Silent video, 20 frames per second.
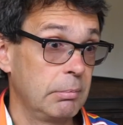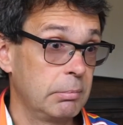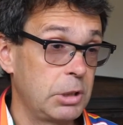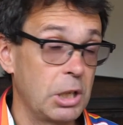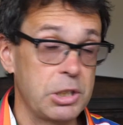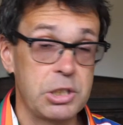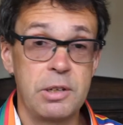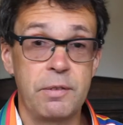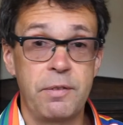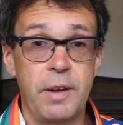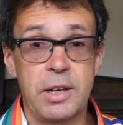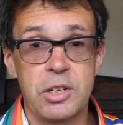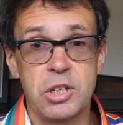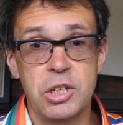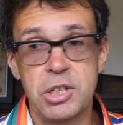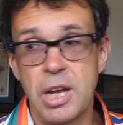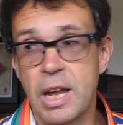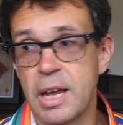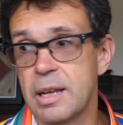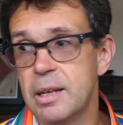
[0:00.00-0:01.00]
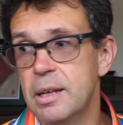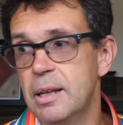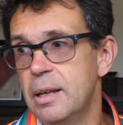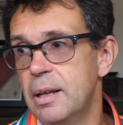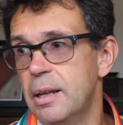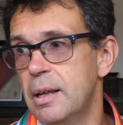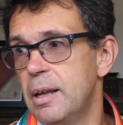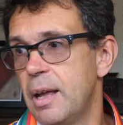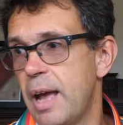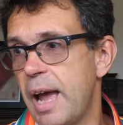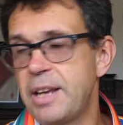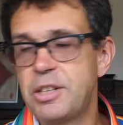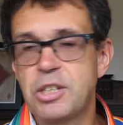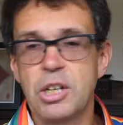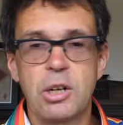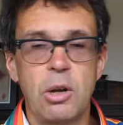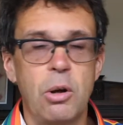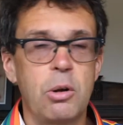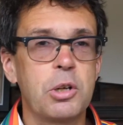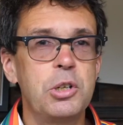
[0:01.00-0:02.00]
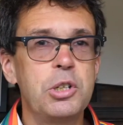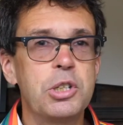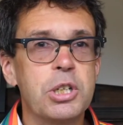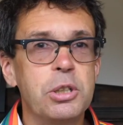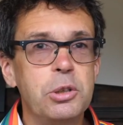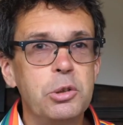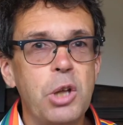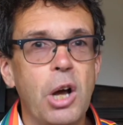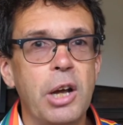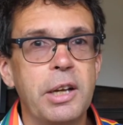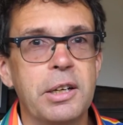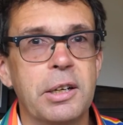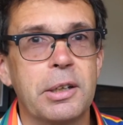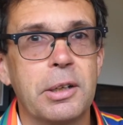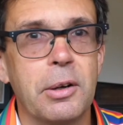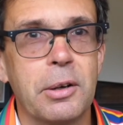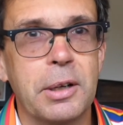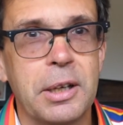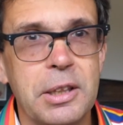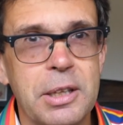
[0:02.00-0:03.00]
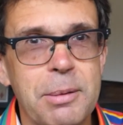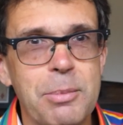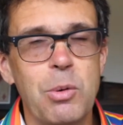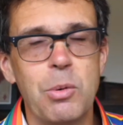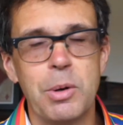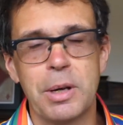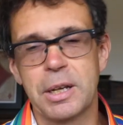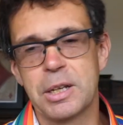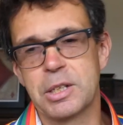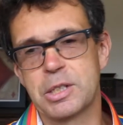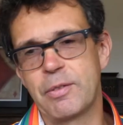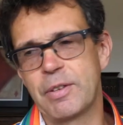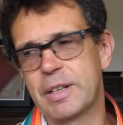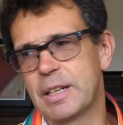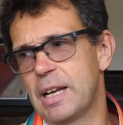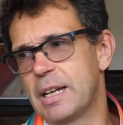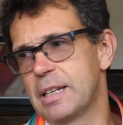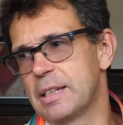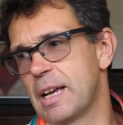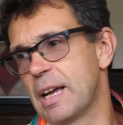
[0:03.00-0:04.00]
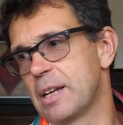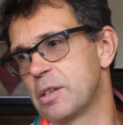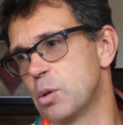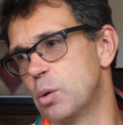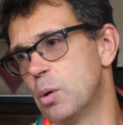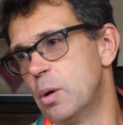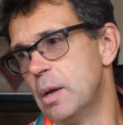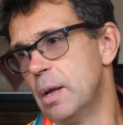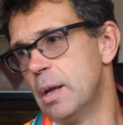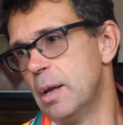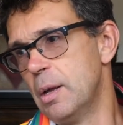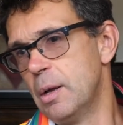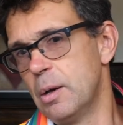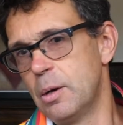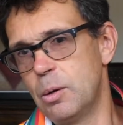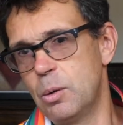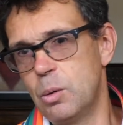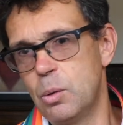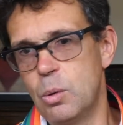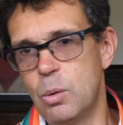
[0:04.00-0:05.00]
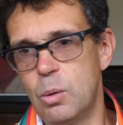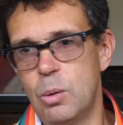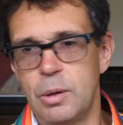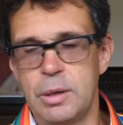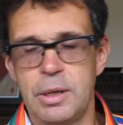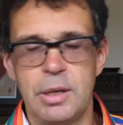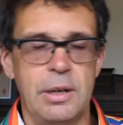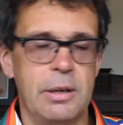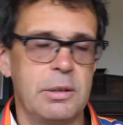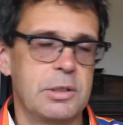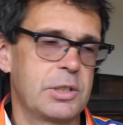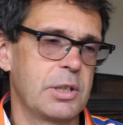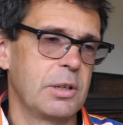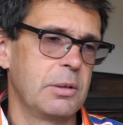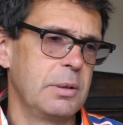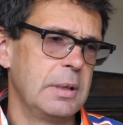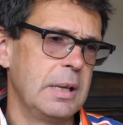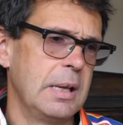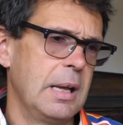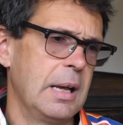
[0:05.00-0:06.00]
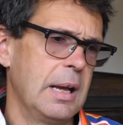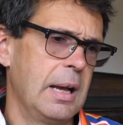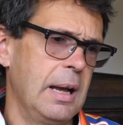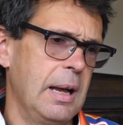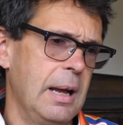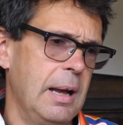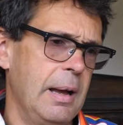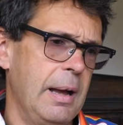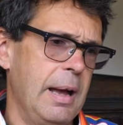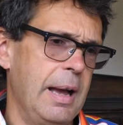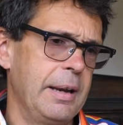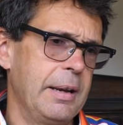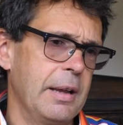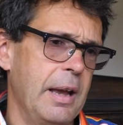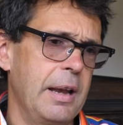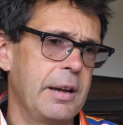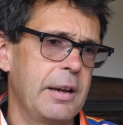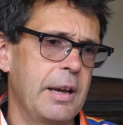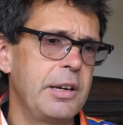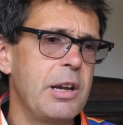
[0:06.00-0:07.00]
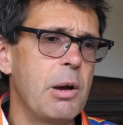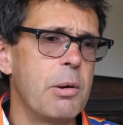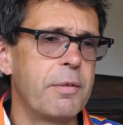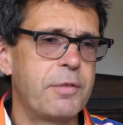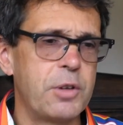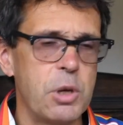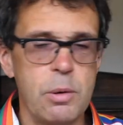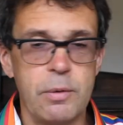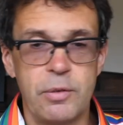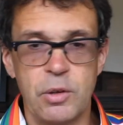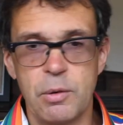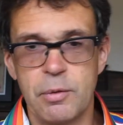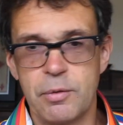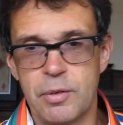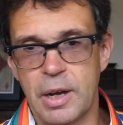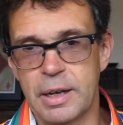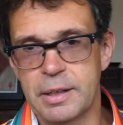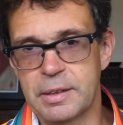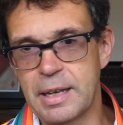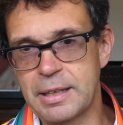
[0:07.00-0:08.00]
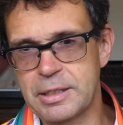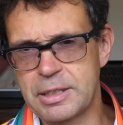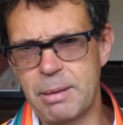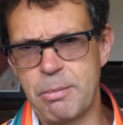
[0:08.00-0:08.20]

doesn't affect your day. 8 o'clock until 9 o'clock in the morning or something like that, or you know, so and I know a few of you have liked that.